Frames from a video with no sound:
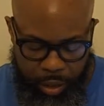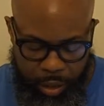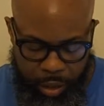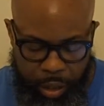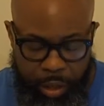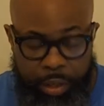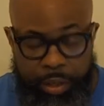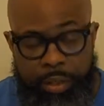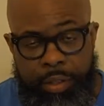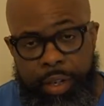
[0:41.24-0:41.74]

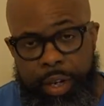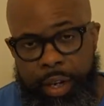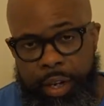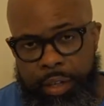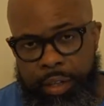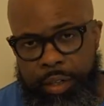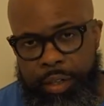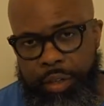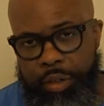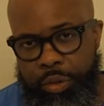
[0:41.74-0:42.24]
I
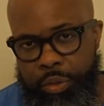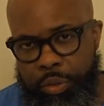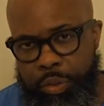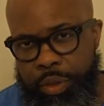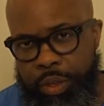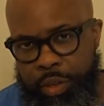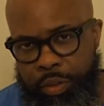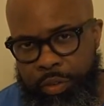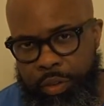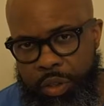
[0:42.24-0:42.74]
decided to get
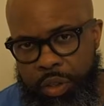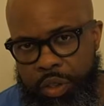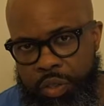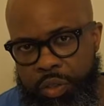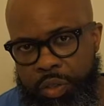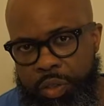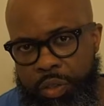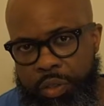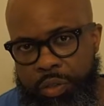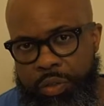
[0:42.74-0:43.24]
rid of this
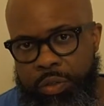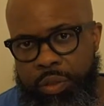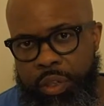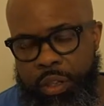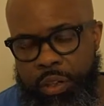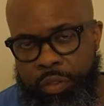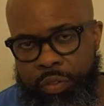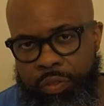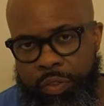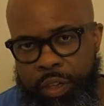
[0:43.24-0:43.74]
phone
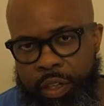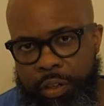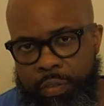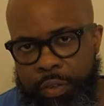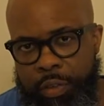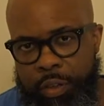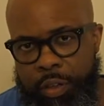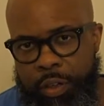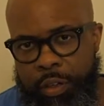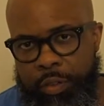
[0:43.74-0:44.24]
in
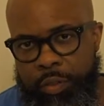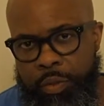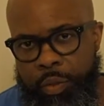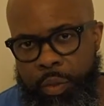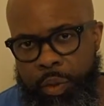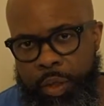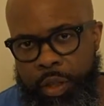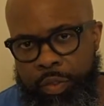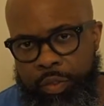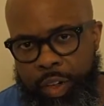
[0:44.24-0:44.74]
favor of
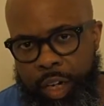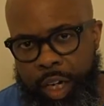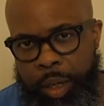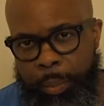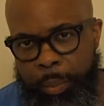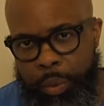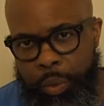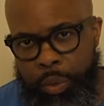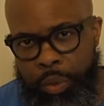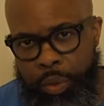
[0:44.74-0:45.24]
one of
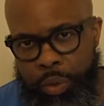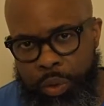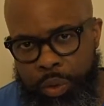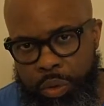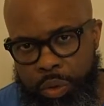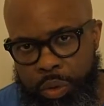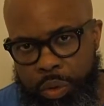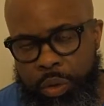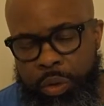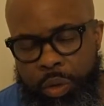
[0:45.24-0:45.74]

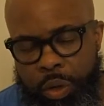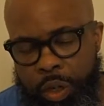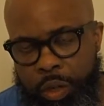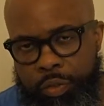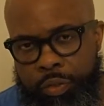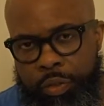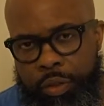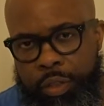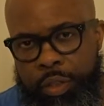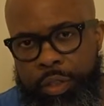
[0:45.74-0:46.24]
Apple's new
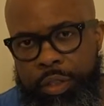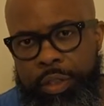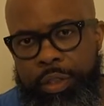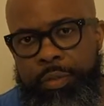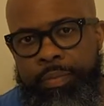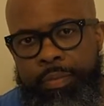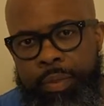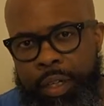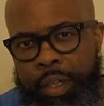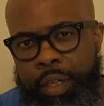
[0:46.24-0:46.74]
offerings.
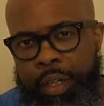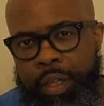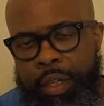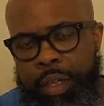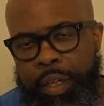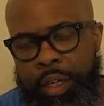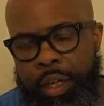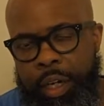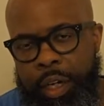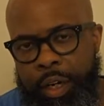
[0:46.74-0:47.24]

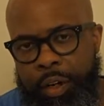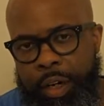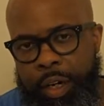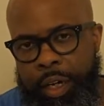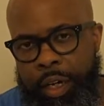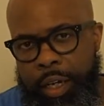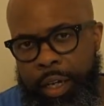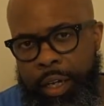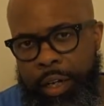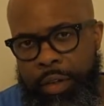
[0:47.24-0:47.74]
Now, I
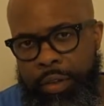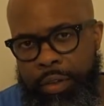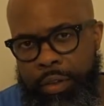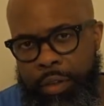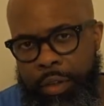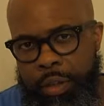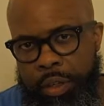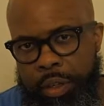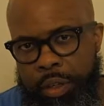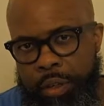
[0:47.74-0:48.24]
had
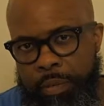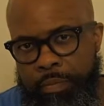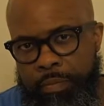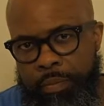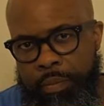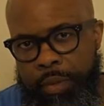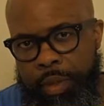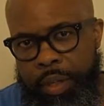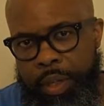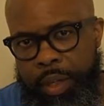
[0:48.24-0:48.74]
the
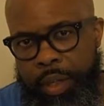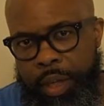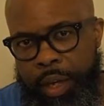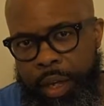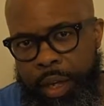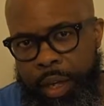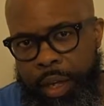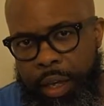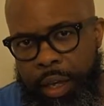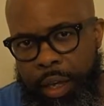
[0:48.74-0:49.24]

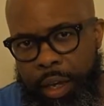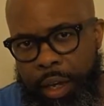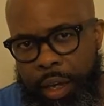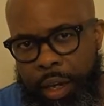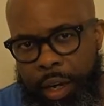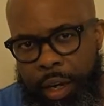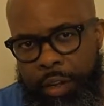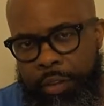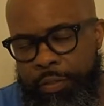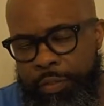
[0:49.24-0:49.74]

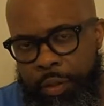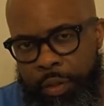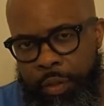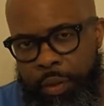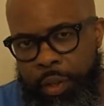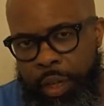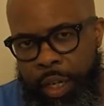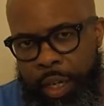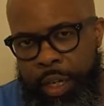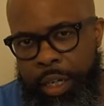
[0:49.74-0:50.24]

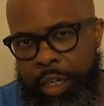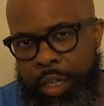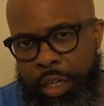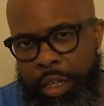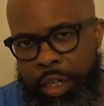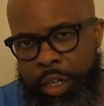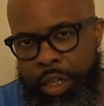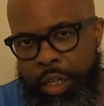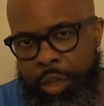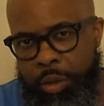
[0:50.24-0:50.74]
iPhone 8
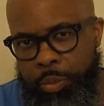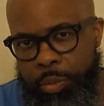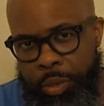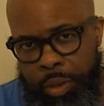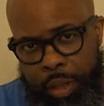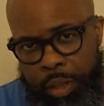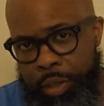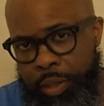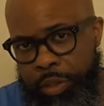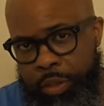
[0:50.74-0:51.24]

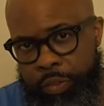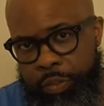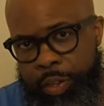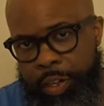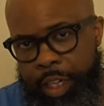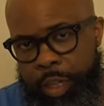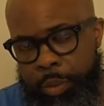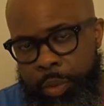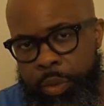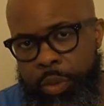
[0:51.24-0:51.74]
Plus
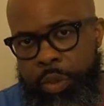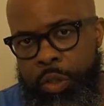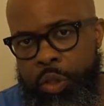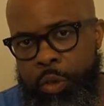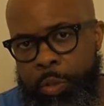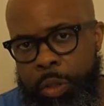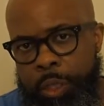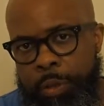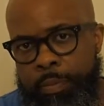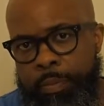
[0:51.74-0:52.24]
available to
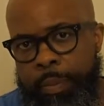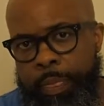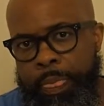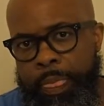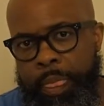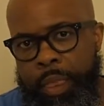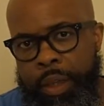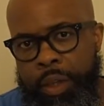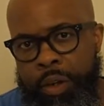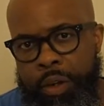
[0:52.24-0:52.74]
me,
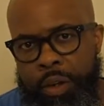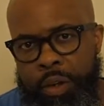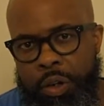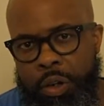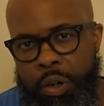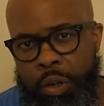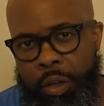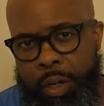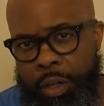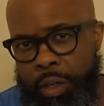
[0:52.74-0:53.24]

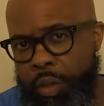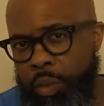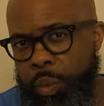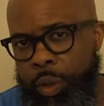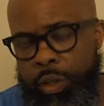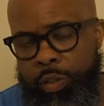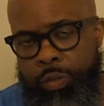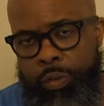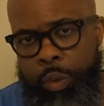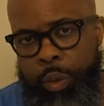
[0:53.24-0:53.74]
or I could
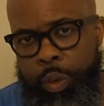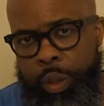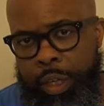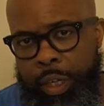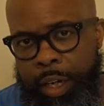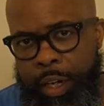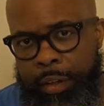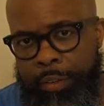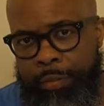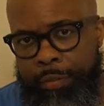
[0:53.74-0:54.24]
wait for the
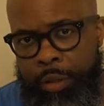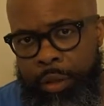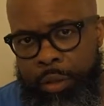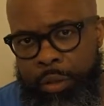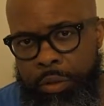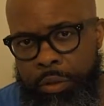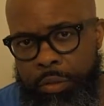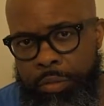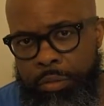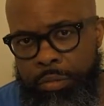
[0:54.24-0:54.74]

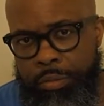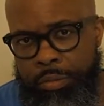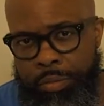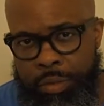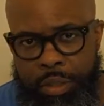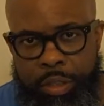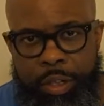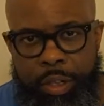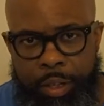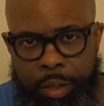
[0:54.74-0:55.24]
iPhone
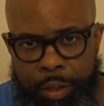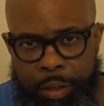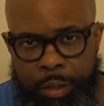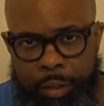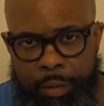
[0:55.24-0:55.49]
10.